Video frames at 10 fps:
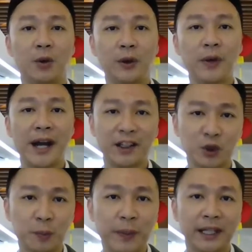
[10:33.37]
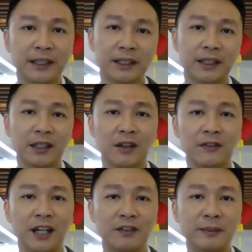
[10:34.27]
we will expect a
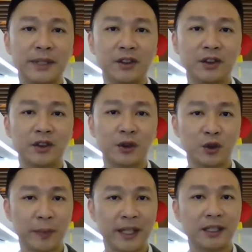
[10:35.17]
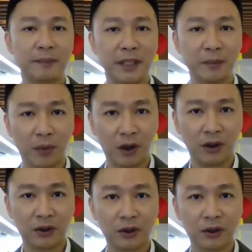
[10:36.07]
lot of governments to spend a bit more